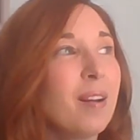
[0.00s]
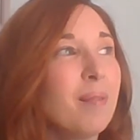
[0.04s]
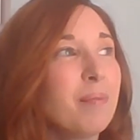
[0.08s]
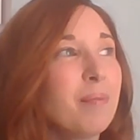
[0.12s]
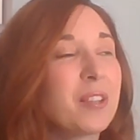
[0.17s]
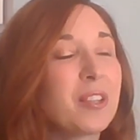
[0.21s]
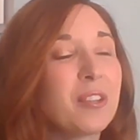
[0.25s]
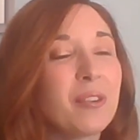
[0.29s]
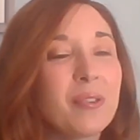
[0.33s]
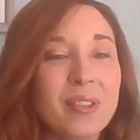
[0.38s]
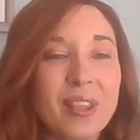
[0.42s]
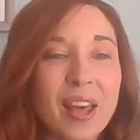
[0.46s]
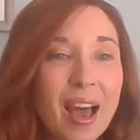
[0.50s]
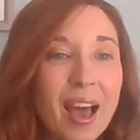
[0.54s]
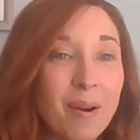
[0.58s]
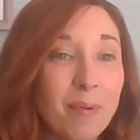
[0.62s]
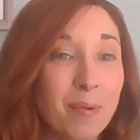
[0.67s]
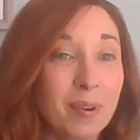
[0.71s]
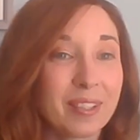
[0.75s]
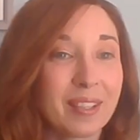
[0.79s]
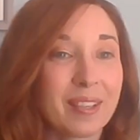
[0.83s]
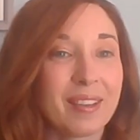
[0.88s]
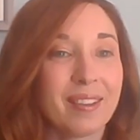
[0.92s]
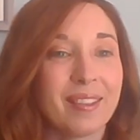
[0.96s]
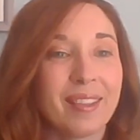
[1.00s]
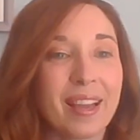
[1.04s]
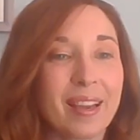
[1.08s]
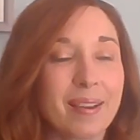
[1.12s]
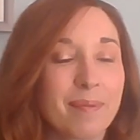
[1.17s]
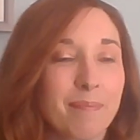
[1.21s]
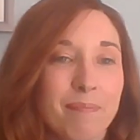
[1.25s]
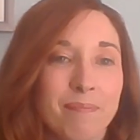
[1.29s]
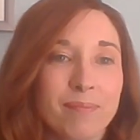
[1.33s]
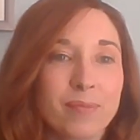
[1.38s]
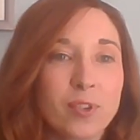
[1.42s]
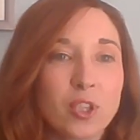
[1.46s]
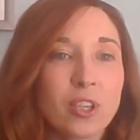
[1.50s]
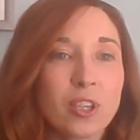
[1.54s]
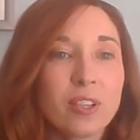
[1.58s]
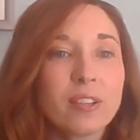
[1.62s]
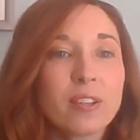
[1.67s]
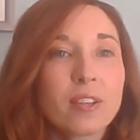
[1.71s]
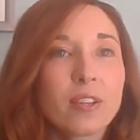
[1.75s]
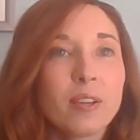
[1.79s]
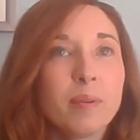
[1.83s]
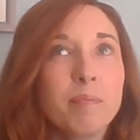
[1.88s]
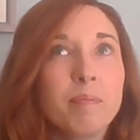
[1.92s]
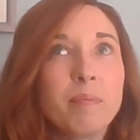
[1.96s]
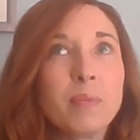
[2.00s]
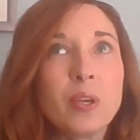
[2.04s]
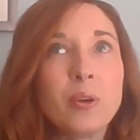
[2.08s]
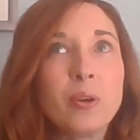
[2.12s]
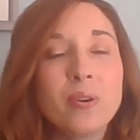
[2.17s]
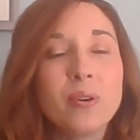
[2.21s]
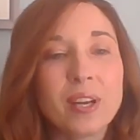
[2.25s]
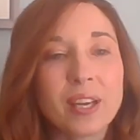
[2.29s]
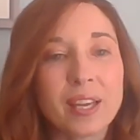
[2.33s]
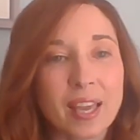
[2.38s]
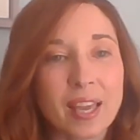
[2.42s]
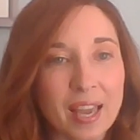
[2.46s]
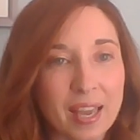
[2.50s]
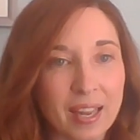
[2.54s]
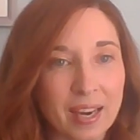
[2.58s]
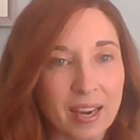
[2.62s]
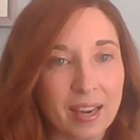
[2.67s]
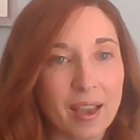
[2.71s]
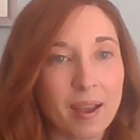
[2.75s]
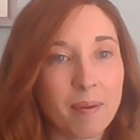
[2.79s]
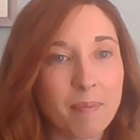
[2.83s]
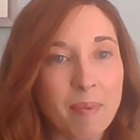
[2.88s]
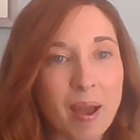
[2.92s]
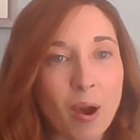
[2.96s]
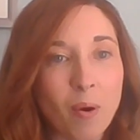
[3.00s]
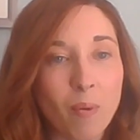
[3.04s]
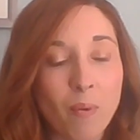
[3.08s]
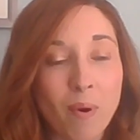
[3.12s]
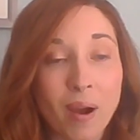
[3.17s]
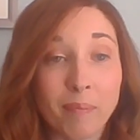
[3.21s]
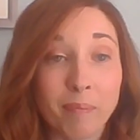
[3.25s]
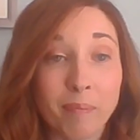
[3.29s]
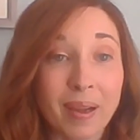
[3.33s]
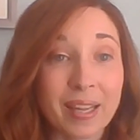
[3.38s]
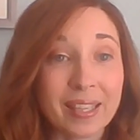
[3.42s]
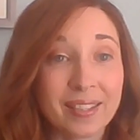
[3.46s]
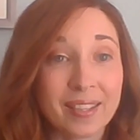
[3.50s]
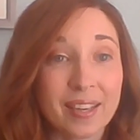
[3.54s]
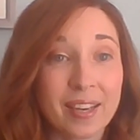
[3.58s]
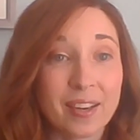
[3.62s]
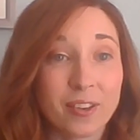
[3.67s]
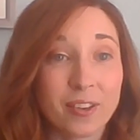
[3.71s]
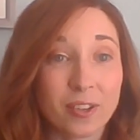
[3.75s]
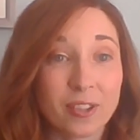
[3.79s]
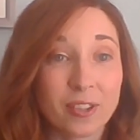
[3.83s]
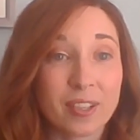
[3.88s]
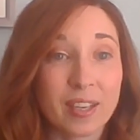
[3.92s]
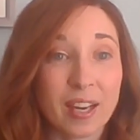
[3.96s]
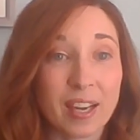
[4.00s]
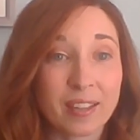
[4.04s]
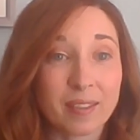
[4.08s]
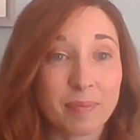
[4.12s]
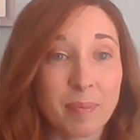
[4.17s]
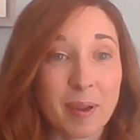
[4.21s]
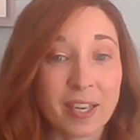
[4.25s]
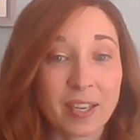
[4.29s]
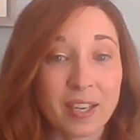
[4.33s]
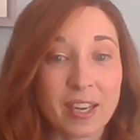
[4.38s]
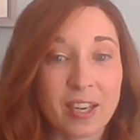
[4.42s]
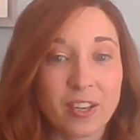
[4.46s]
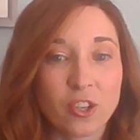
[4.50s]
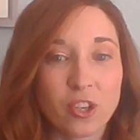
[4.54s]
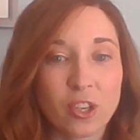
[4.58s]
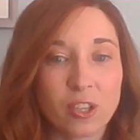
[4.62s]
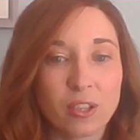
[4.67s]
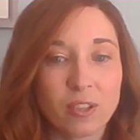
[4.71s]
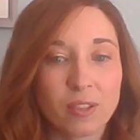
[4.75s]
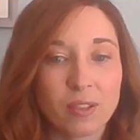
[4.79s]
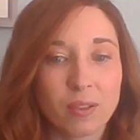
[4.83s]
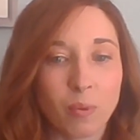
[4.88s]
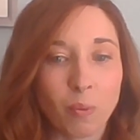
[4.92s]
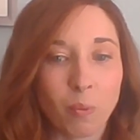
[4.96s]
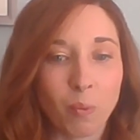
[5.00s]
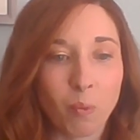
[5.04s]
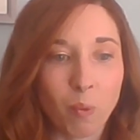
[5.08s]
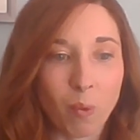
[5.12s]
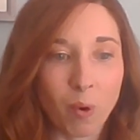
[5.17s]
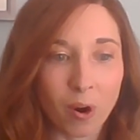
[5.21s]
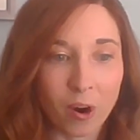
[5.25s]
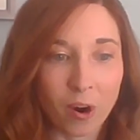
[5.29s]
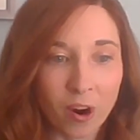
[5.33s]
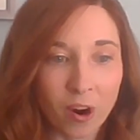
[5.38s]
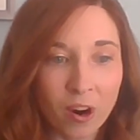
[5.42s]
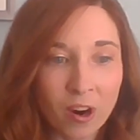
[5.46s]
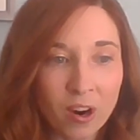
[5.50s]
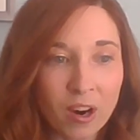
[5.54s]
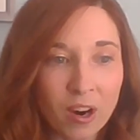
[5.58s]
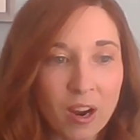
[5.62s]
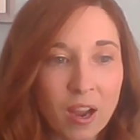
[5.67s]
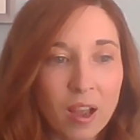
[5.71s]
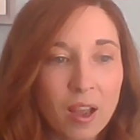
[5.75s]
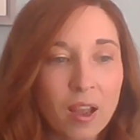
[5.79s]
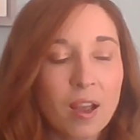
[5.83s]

So that was like just communicating about what my standards and expectations were.